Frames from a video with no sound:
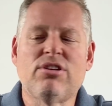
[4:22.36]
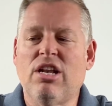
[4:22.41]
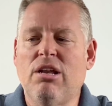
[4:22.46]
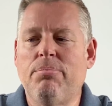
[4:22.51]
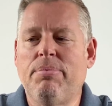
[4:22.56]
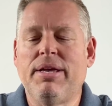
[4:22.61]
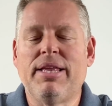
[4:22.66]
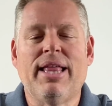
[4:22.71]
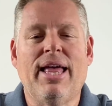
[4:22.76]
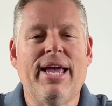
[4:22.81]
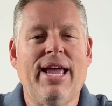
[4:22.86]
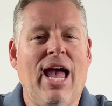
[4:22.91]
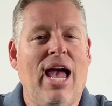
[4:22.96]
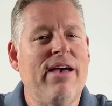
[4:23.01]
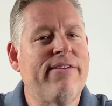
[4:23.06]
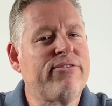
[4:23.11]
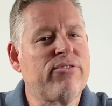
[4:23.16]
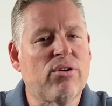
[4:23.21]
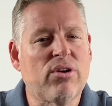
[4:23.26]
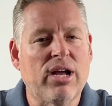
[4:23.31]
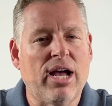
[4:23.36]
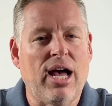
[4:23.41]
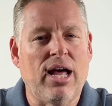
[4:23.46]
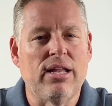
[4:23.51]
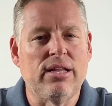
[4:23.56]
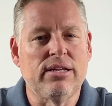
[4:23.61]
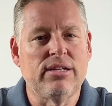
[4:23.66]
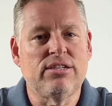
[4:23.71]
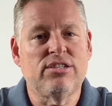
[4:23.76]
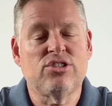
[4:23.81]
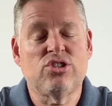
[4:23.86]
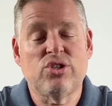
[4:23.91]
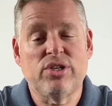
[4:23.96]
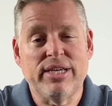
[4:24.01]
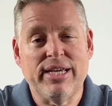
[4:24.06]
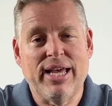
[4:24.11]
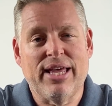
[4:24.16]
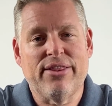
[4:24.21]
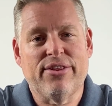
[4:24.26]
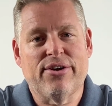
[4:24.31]
going to be like after college
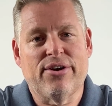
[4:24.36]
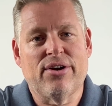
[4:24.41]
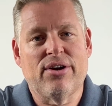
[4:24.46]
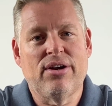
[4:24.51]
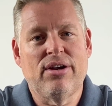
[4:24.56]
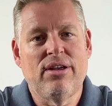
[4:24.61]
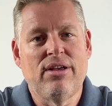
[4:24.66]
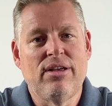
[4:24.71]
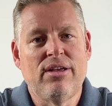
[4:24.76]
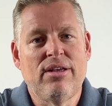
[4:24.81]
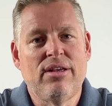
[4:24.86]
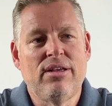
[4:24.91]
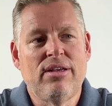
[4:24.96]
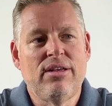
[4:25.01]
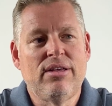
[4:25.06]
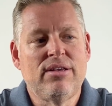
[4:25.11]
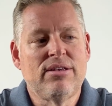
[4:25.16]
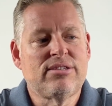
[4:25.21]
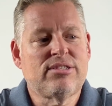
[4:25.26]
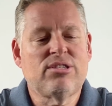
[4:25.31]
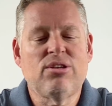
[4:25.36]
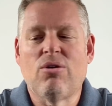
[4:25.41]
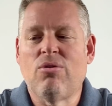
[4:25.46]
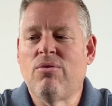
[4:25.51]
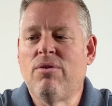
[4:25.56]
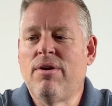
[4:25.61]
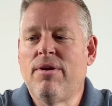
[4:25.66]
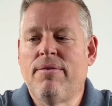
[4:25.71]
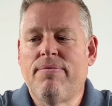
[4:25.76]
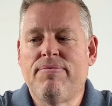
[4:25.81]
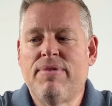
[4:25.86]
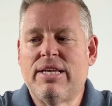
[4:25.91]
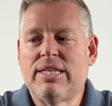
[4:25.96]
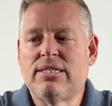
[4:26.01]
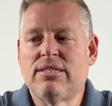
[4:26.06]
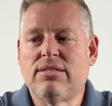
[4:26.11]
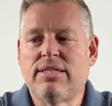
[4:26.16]
together. So, this